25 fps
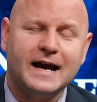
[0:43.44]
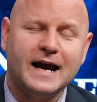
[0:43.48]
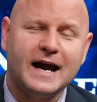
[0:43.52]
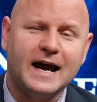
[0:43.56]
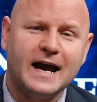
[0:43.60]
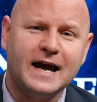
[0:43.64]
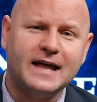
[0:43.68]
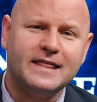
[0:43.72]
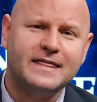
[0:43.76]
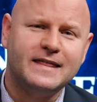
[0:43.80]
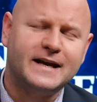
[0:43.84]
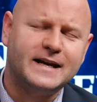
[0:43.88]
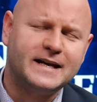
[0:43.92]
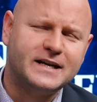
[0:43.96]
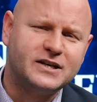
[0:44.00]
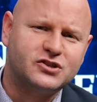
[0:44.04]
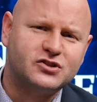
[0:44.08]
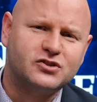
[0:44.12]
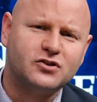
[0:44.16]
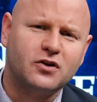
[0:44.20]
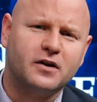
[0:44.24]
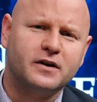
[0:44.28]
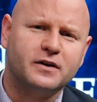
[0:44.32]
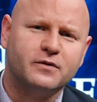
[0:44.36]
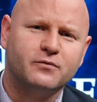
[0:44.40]
And then he
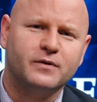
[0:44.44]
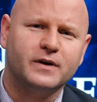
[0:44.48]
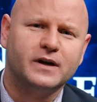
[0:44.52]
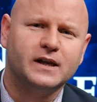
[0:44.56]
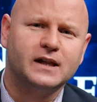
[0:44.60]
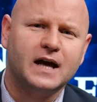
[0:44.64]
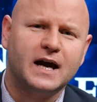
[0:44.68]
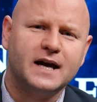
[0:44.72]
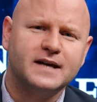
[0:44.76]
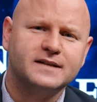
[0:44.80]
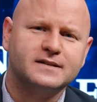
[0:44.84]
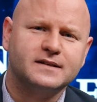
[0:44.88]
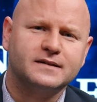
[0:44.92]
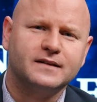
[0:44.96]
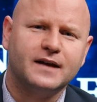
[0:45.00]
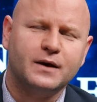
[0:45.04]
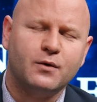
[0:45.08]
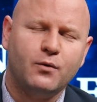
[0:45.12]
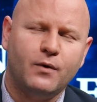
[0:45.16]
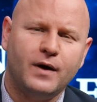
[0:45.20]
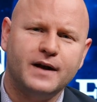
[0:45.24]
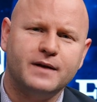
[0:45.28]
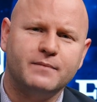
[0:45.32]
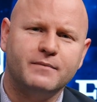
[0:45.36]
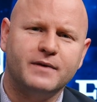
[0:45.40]
started realizing, like,
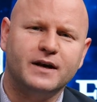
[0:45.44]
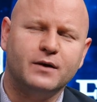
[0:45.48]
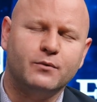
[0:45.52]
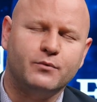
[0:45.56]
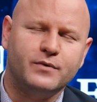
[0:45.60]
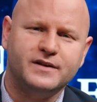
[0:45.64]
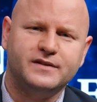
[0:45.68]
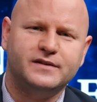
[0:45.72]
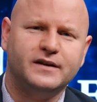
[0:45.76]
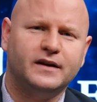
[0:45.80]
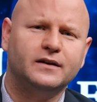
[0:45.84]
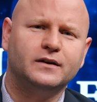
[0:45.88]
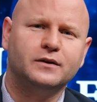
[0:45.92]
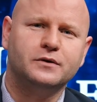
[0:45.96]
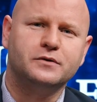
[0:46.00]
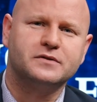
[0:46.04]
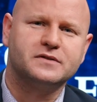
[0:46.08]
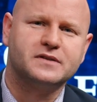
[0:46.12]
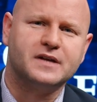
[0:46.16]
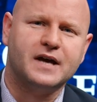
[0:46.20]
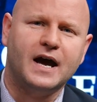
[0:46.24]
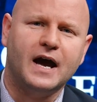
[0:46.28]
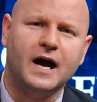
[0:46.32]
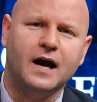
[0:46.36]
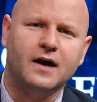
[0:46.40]
wait a minute, we did lose
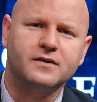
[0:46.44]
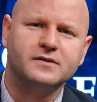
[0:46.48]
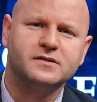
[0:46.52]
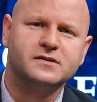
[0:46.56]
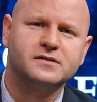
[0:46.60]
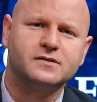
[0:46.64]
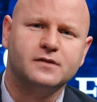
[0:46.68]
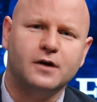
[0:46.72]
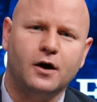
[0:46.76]
the House.